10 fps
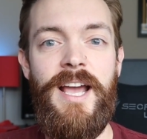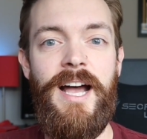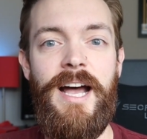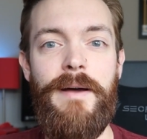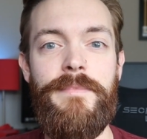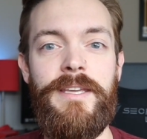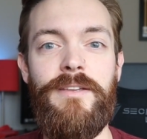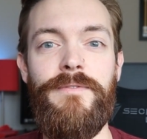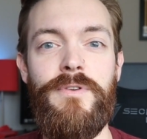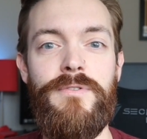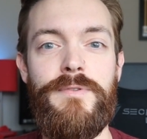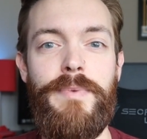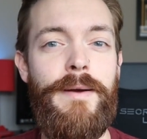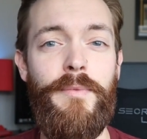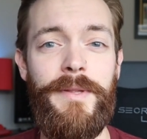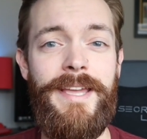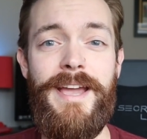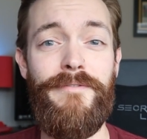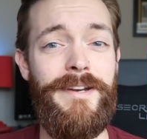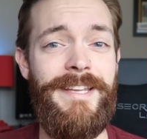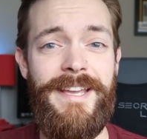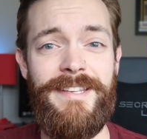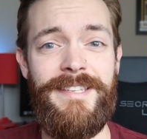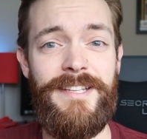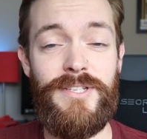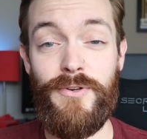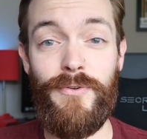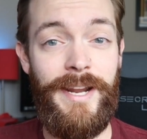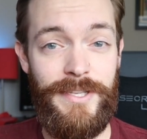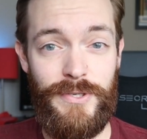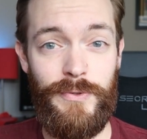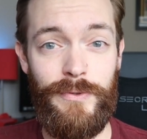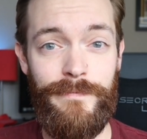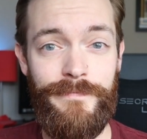that you've used probably every day since grade school.